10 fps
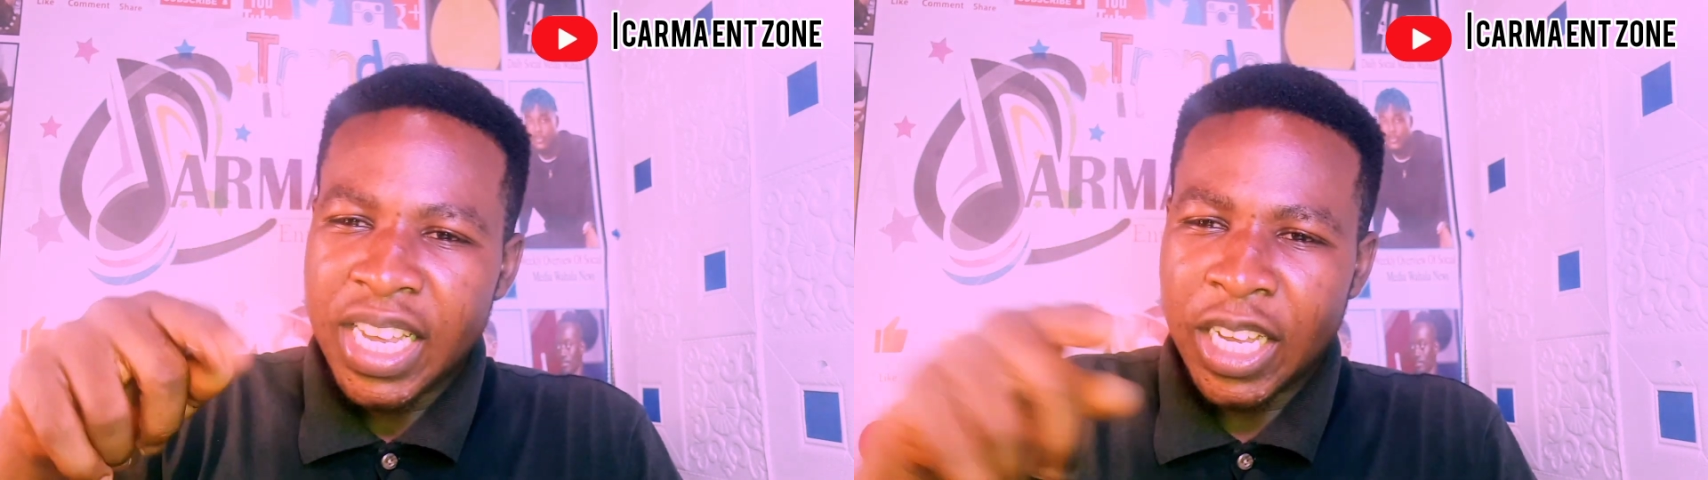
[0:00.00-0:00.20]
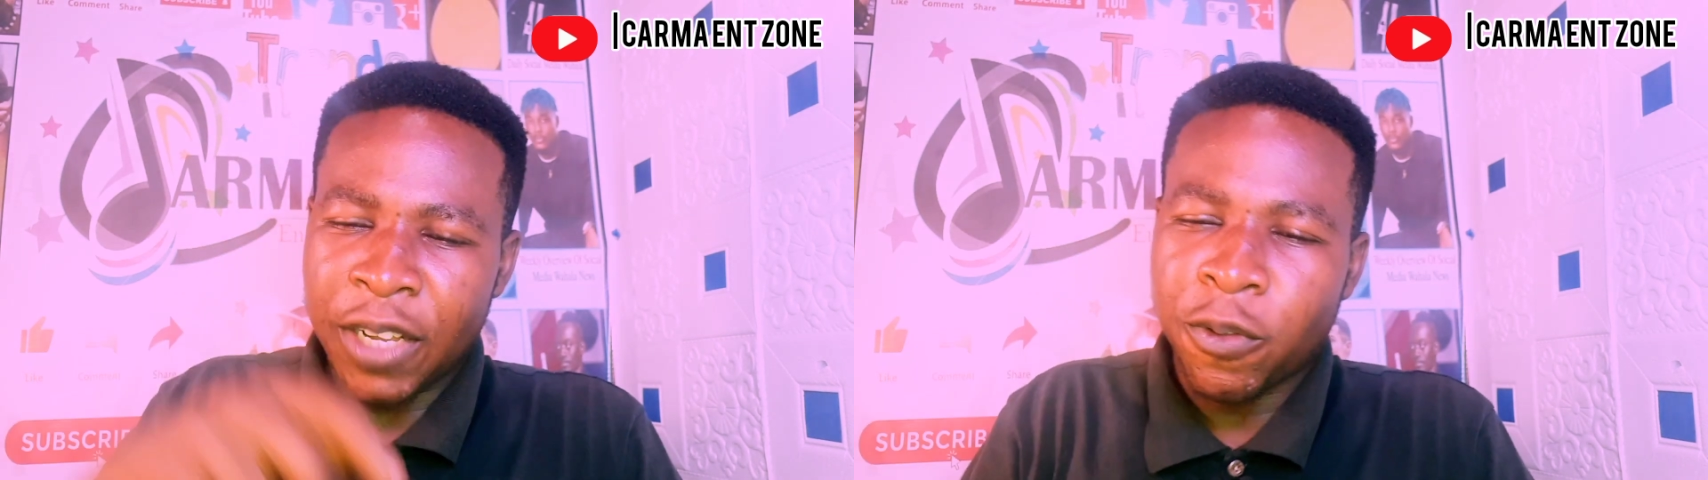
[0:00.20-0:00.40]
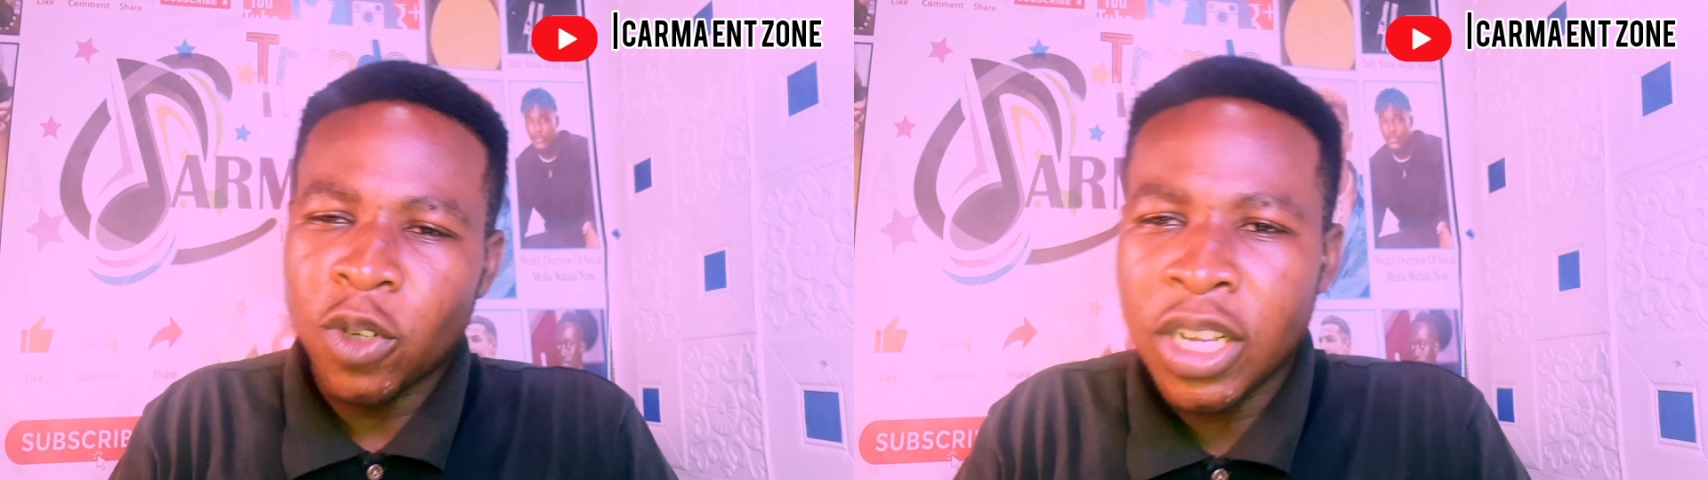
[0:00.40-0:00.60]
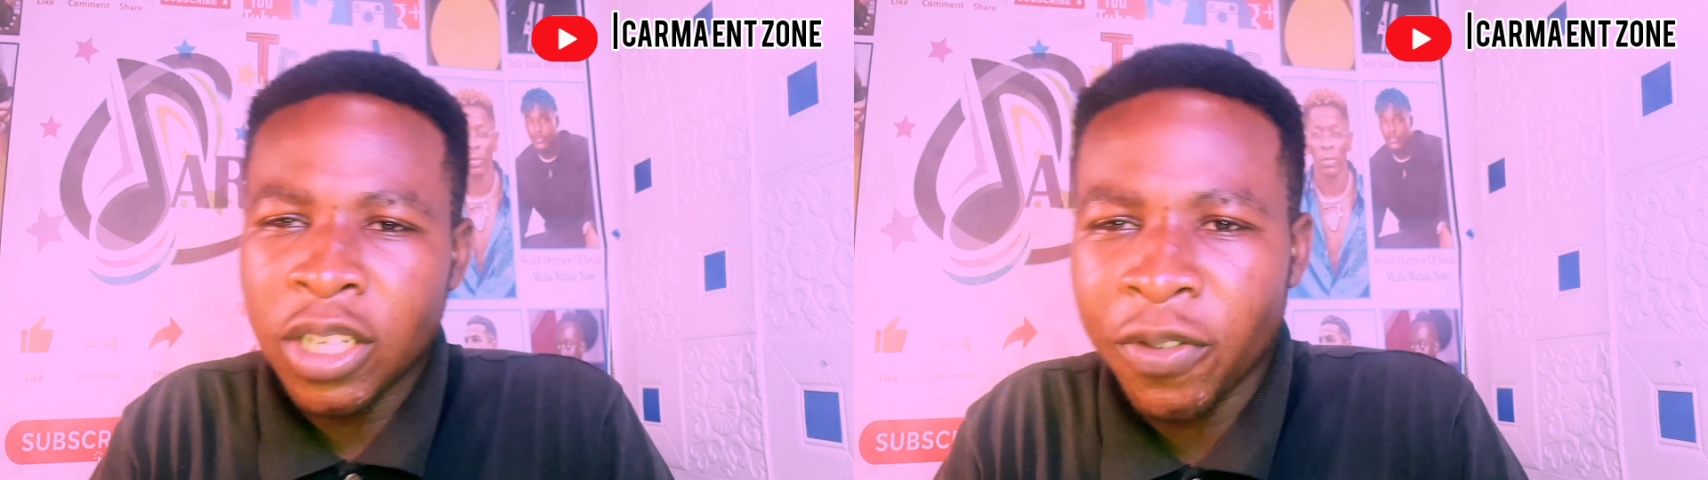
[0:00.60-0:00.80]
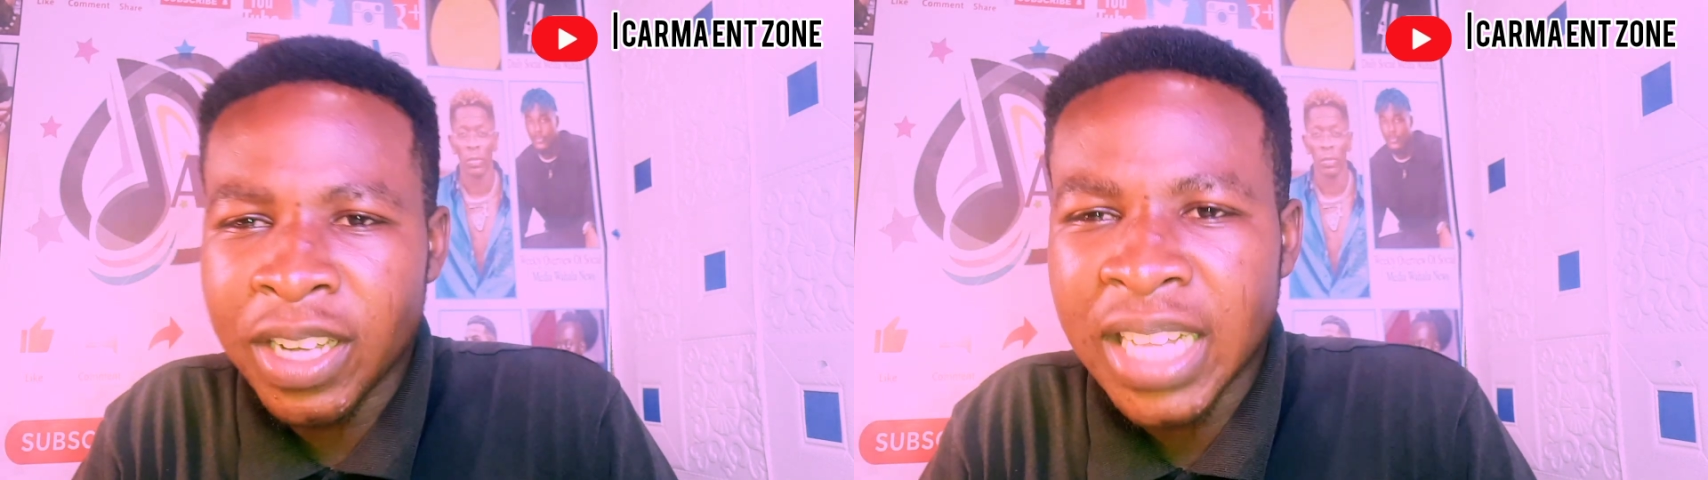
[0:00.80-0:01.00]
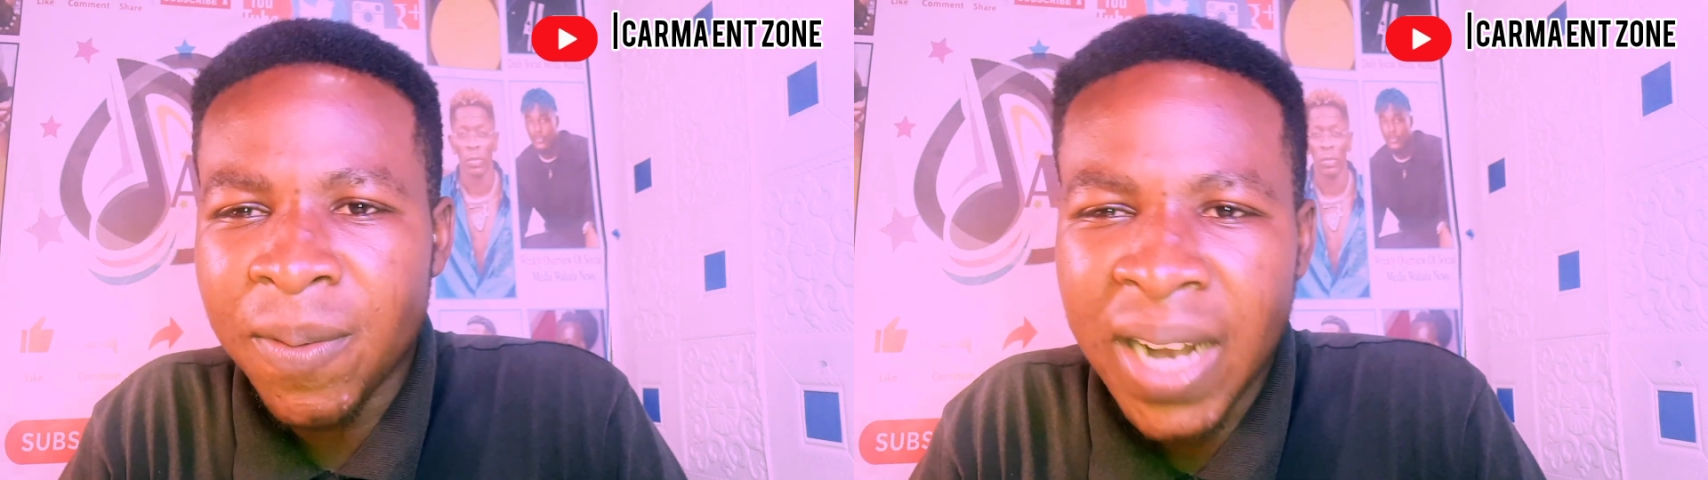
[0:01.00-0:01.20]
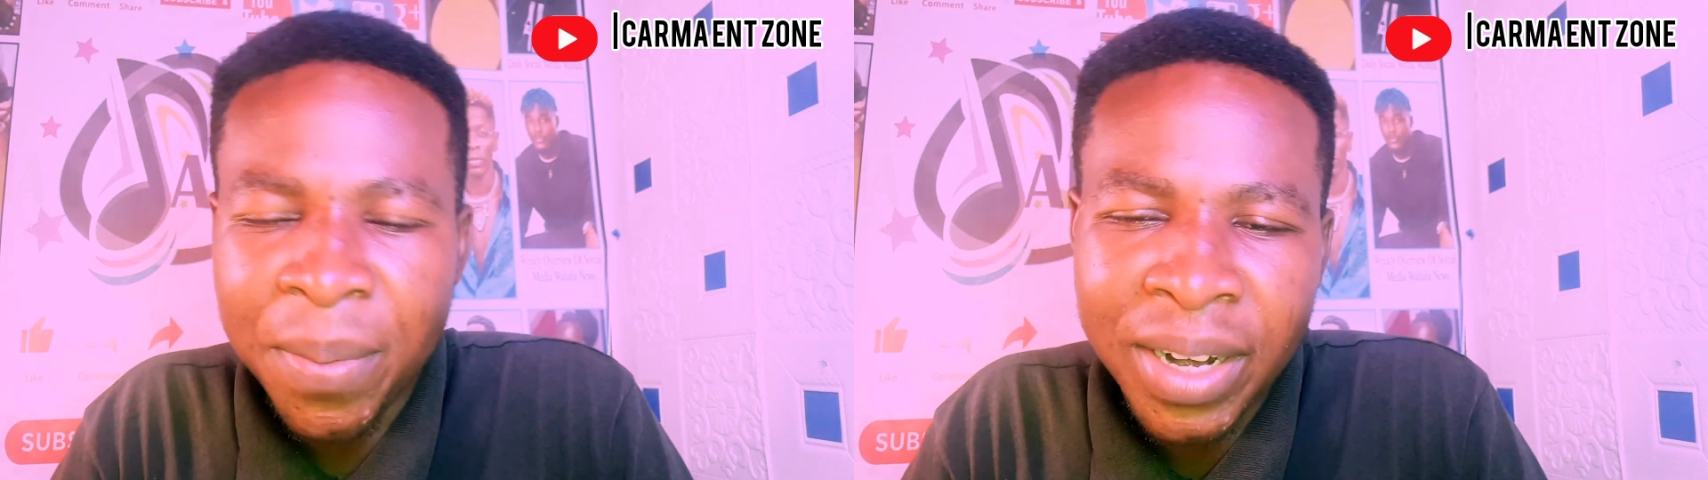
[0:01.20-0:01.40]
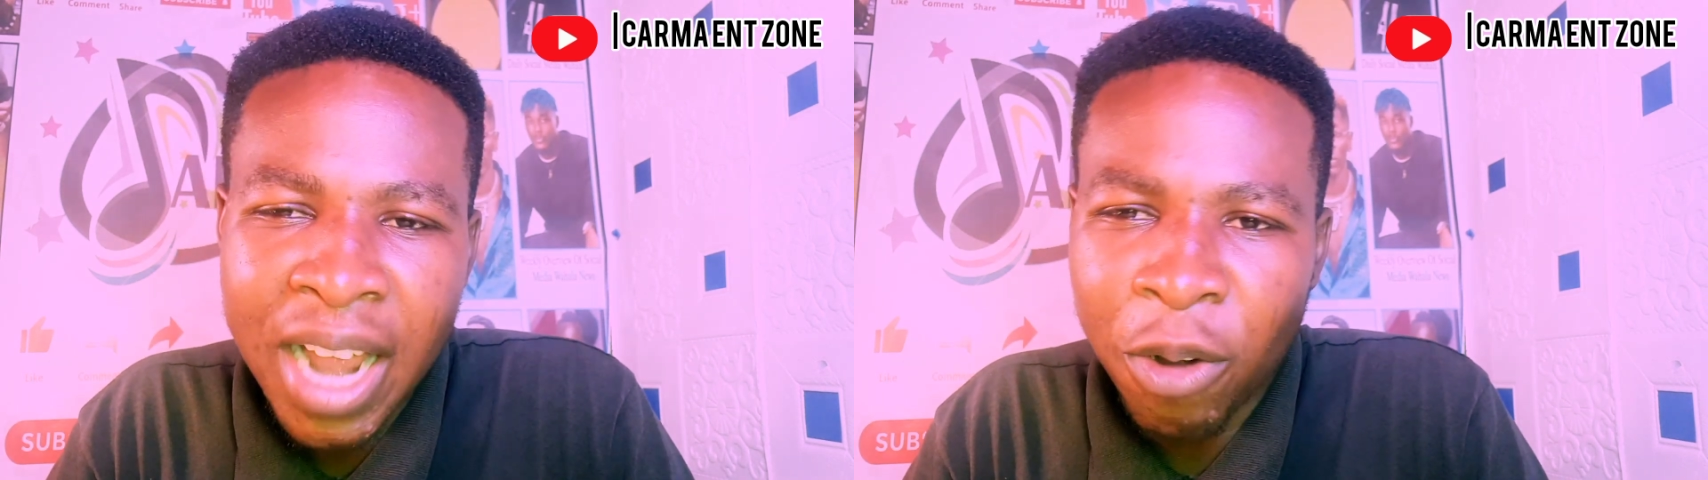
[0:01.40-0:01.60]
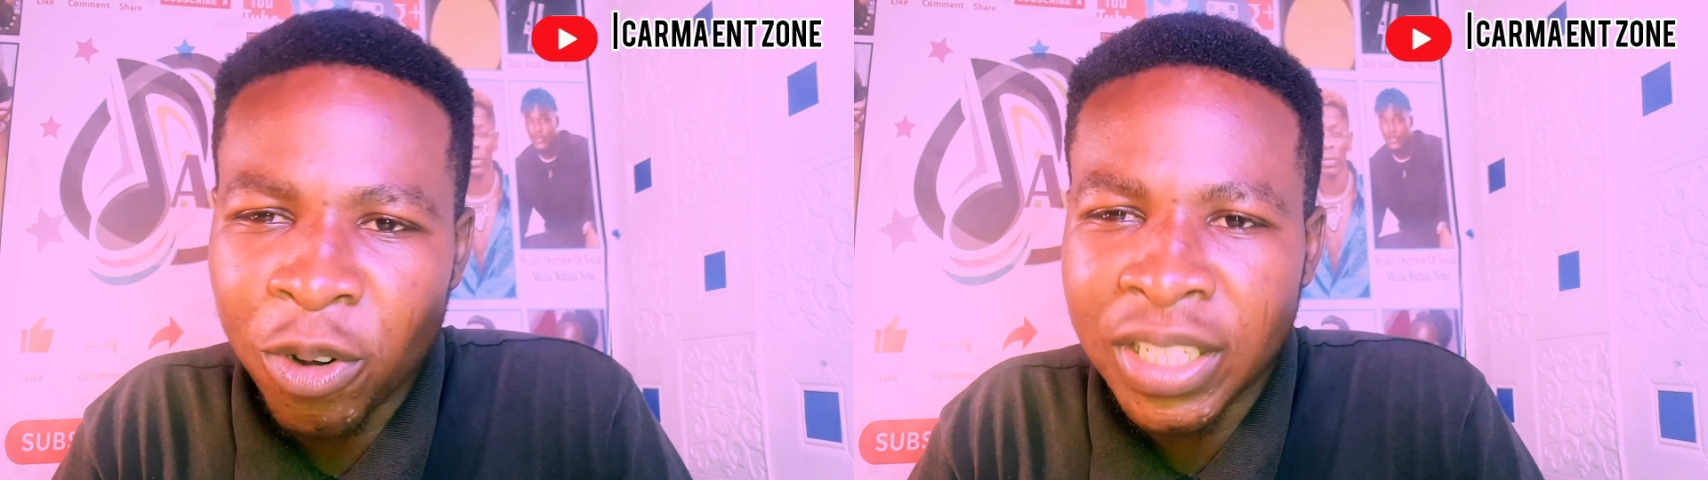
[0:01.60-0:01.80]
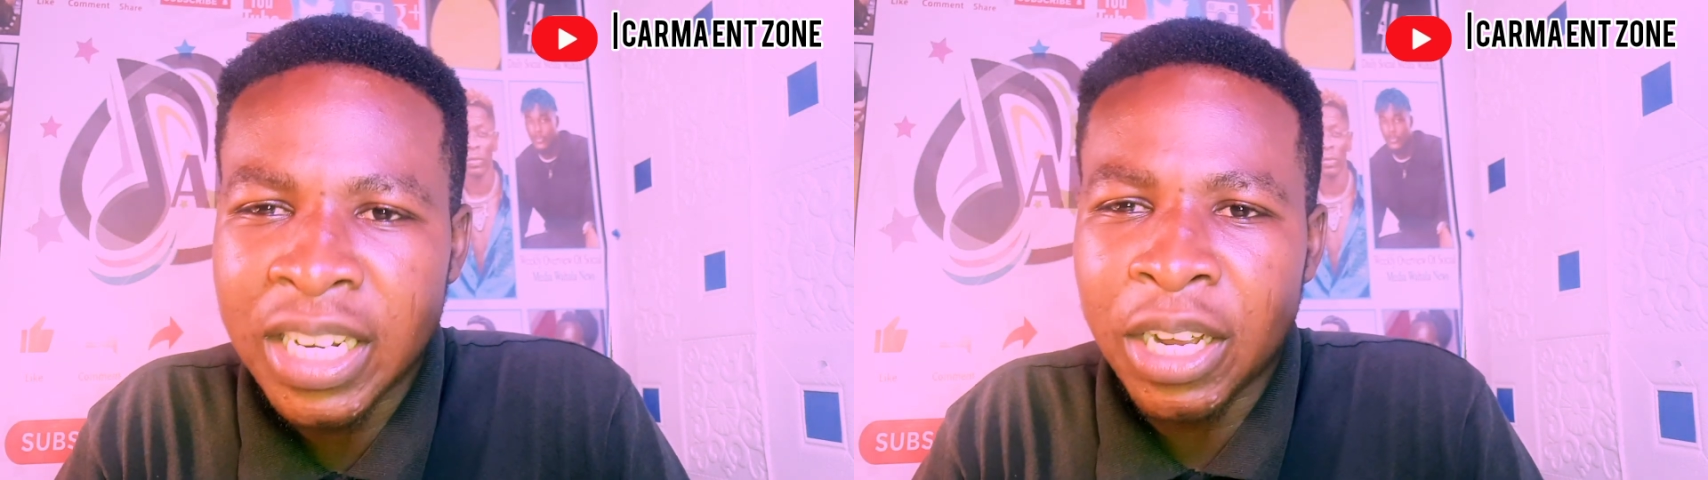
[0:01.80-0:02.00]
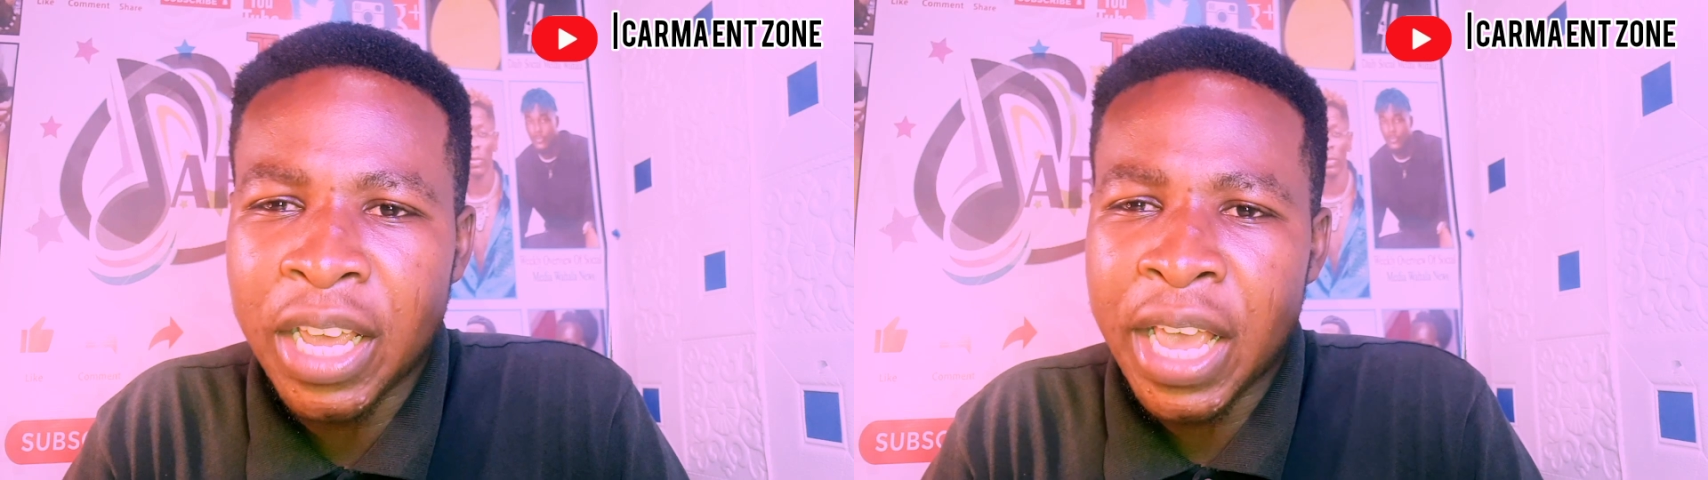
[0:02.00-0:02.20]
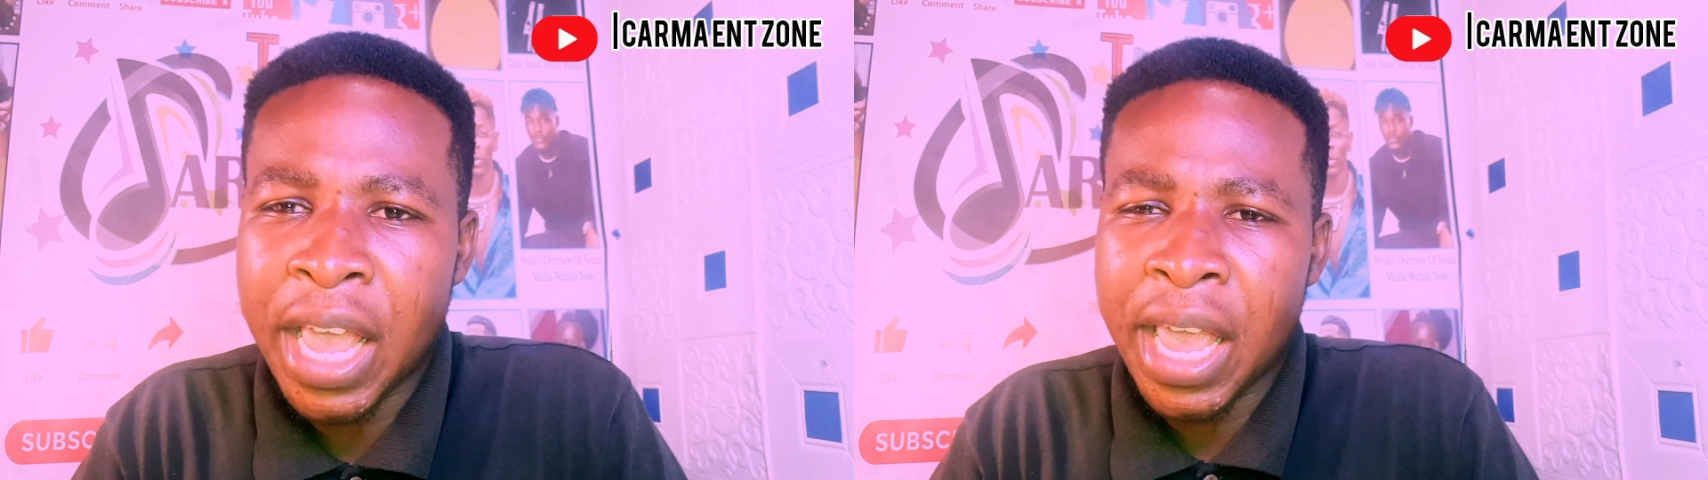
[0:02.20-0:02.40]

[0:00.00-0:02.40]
If today is your first time coming across a,